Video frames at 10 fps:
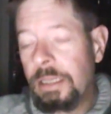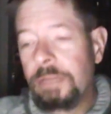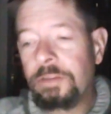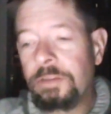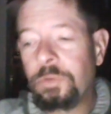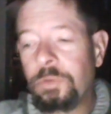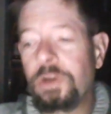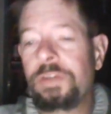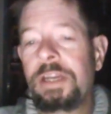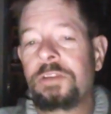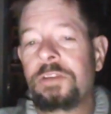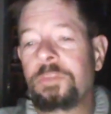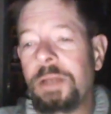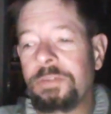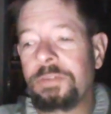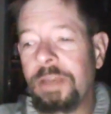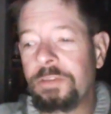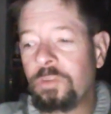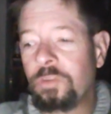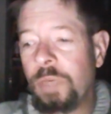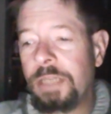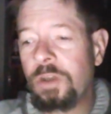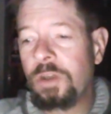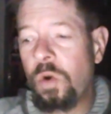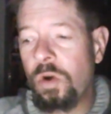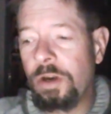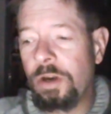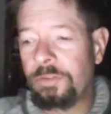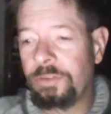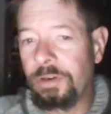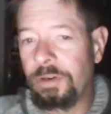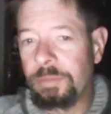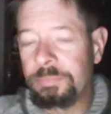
this one over here smells like sweet corn syrup.